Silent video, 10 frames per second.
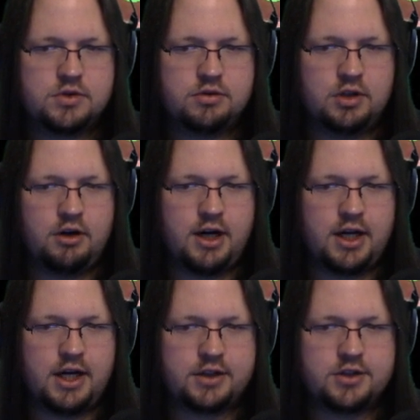Too low
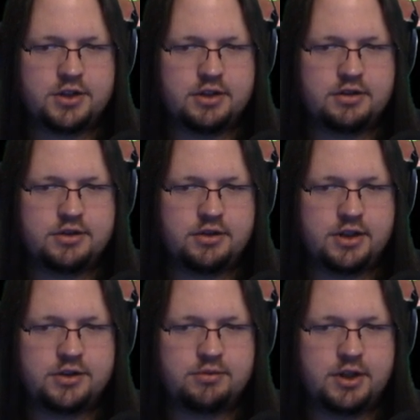on oxygen, so
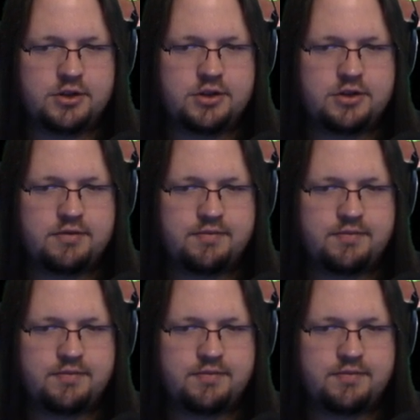he switched.